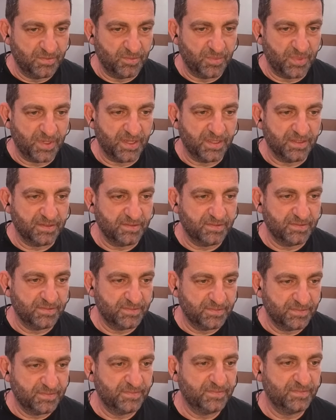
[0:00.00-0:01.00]
but
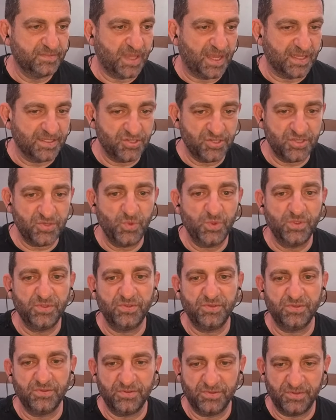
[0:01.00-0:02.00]
I just want
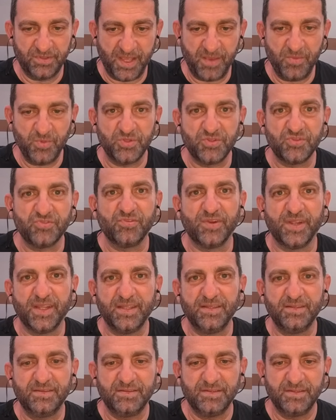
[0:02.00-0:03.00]
to demonstrate